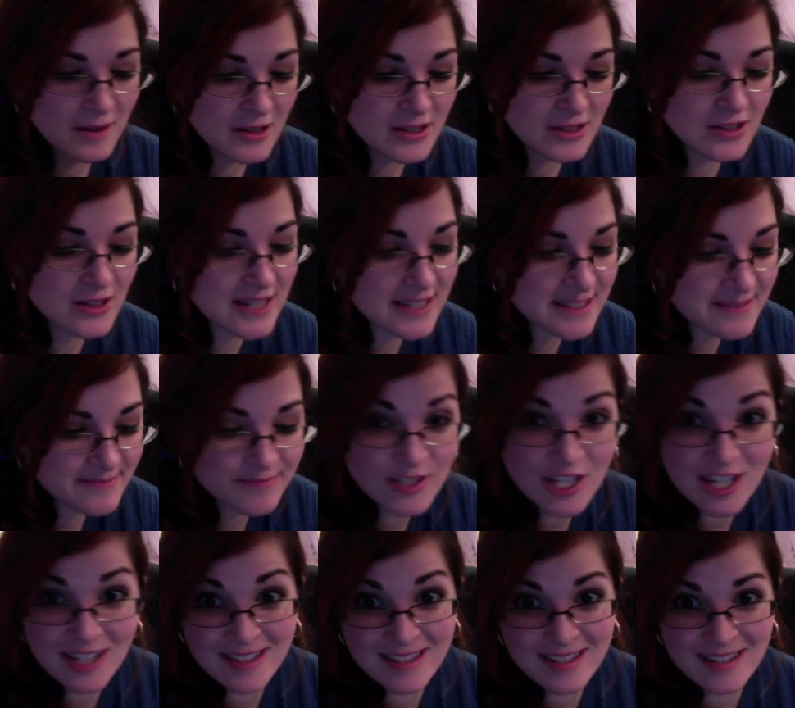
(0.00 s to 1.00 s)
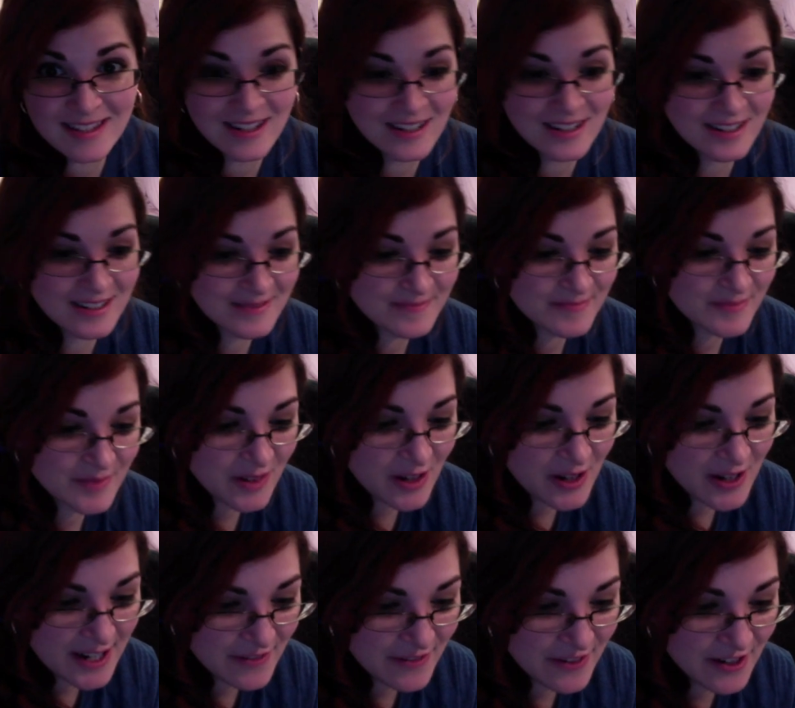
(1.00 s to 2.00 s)
Okay, jelly slug. All
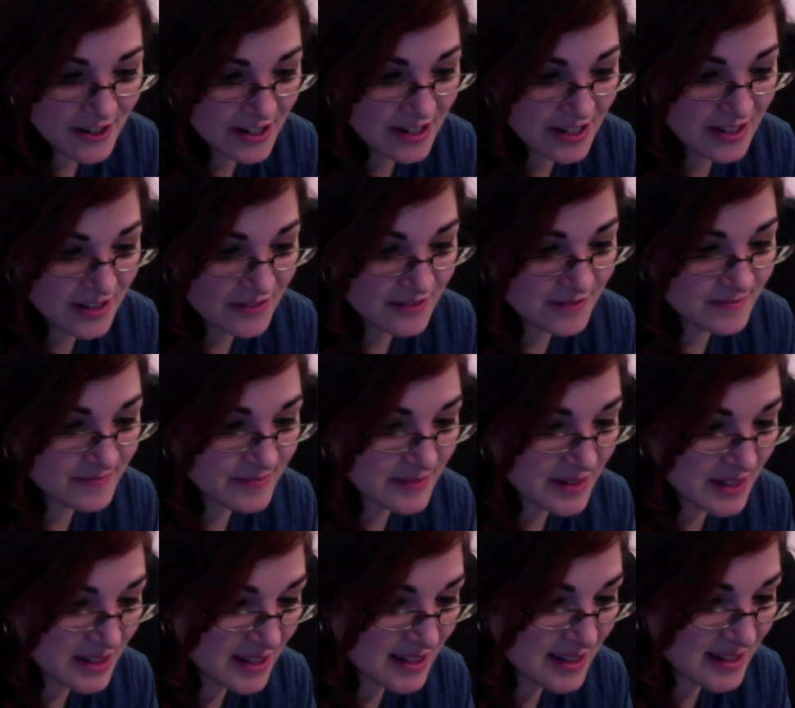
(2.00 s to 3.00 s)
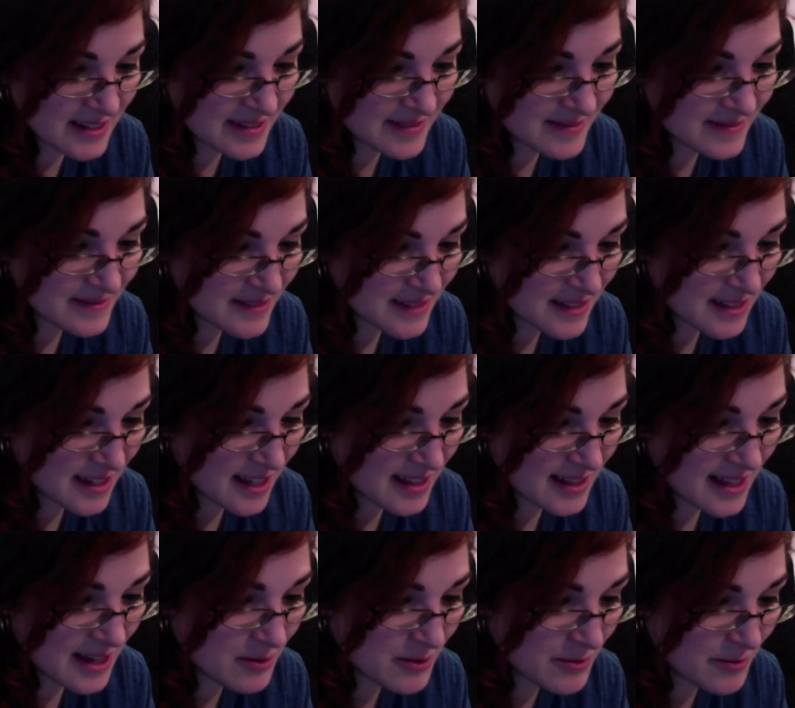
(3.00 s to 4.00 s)
right, fair enough. Okay, got
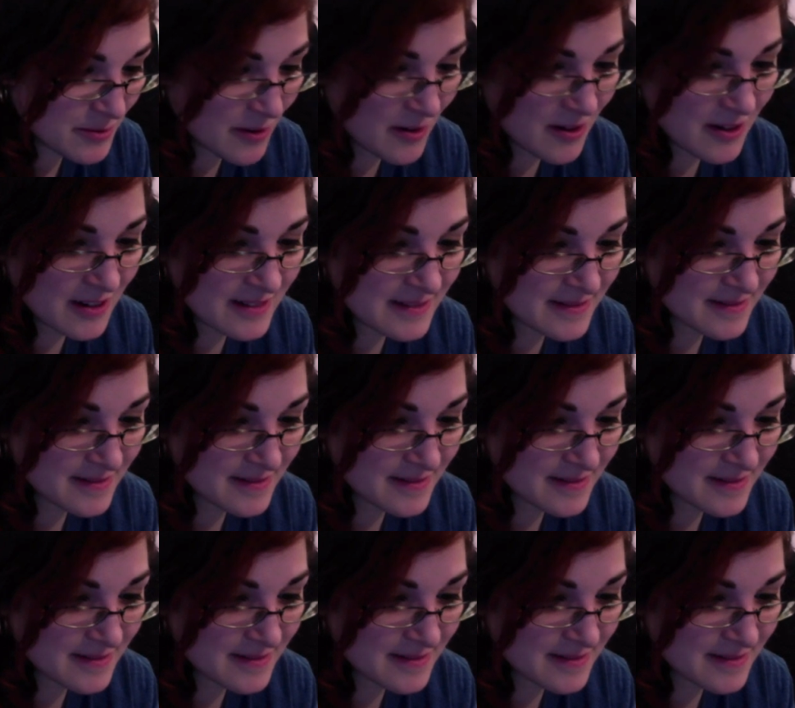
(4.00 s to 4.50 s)
that one wrong.